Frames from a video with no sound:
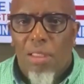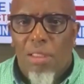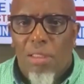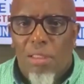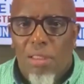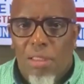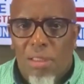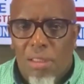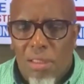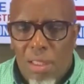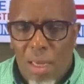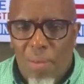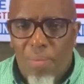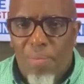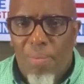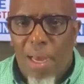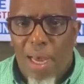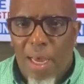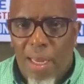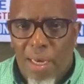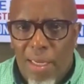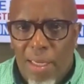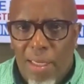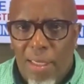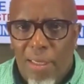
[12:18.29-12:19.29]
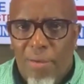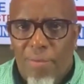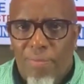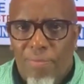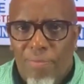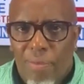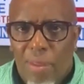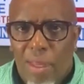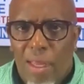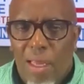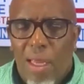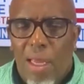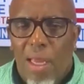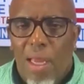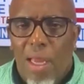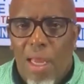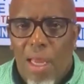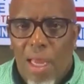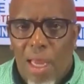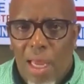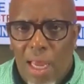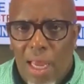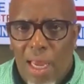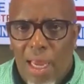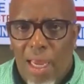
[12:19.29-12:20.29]
Somebody
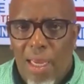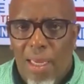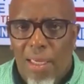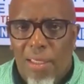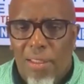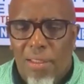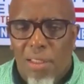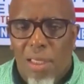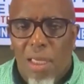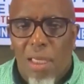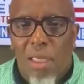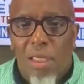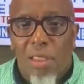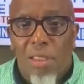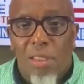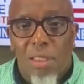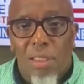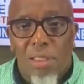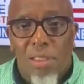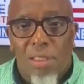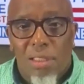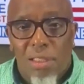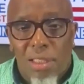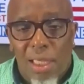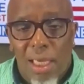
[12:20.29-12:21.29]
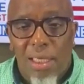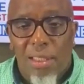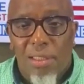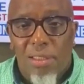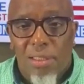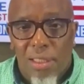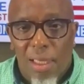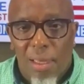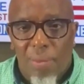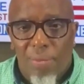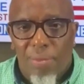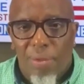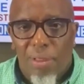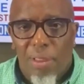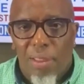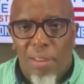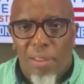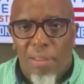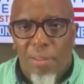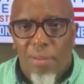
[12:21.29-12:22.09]
has to say something.